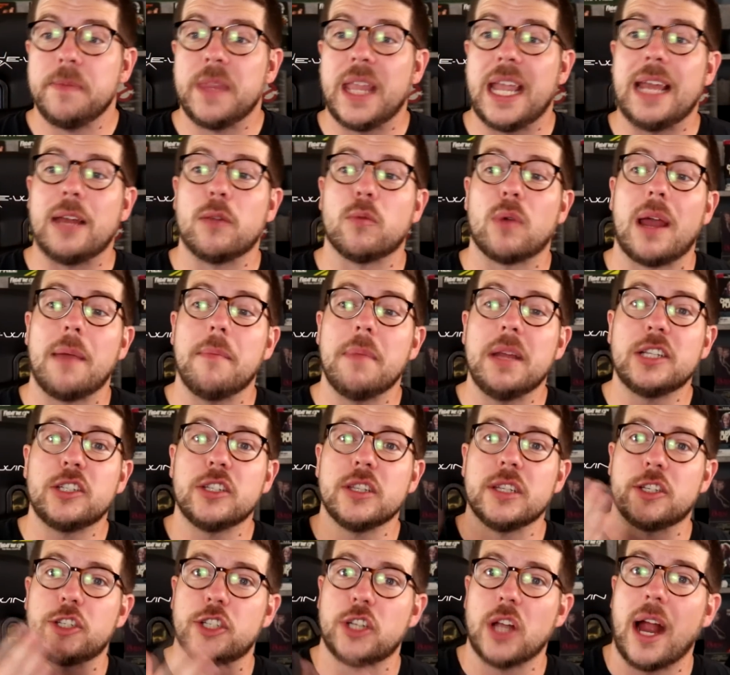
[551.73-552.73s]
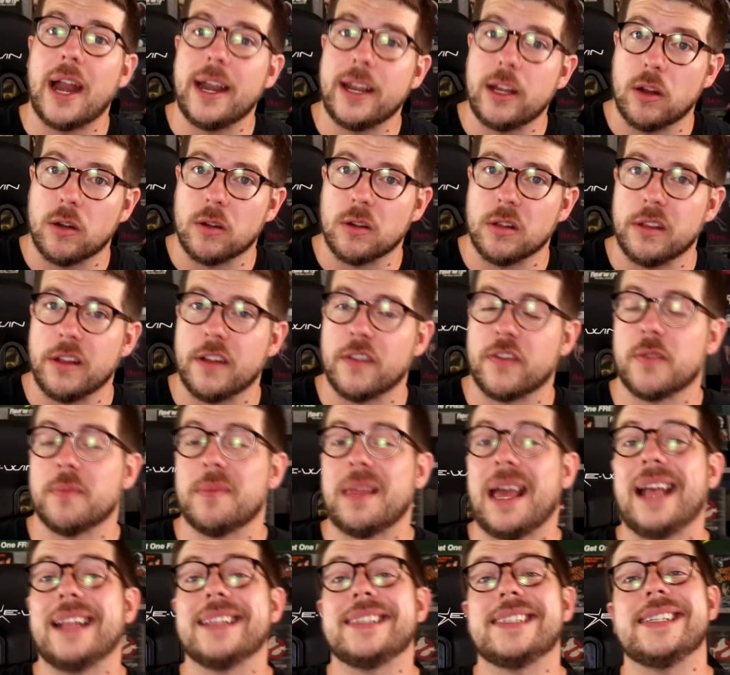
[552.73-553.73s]
And when I mentioned The Shining earlier from
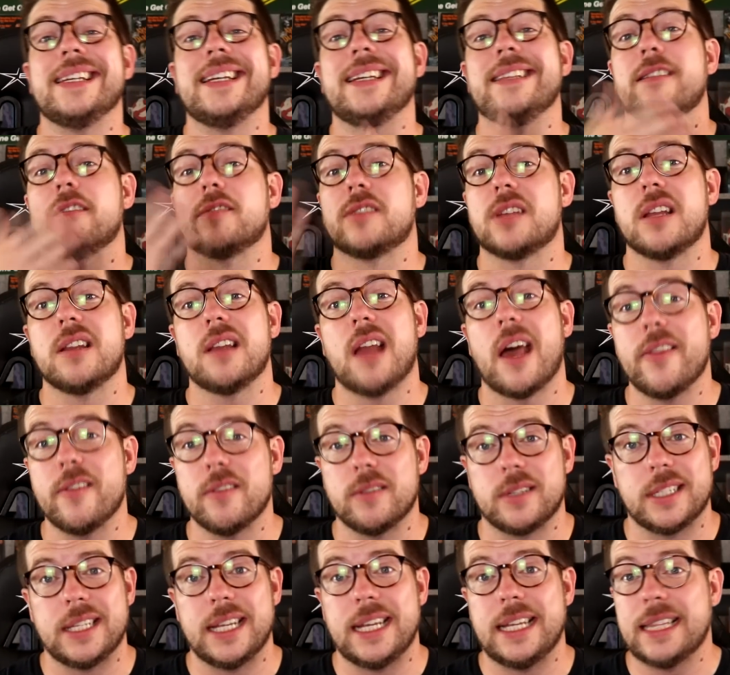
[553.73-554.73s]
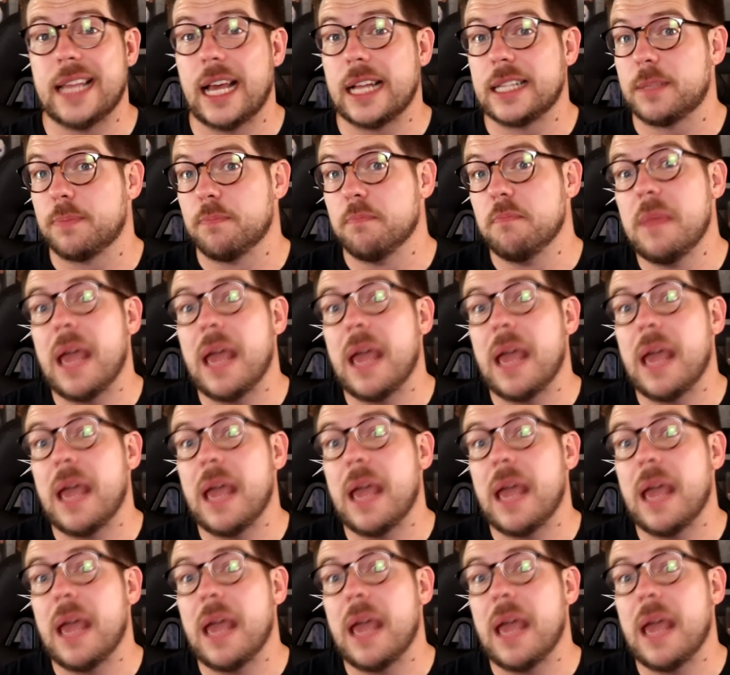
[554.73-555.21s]
that scene, there's another scene that's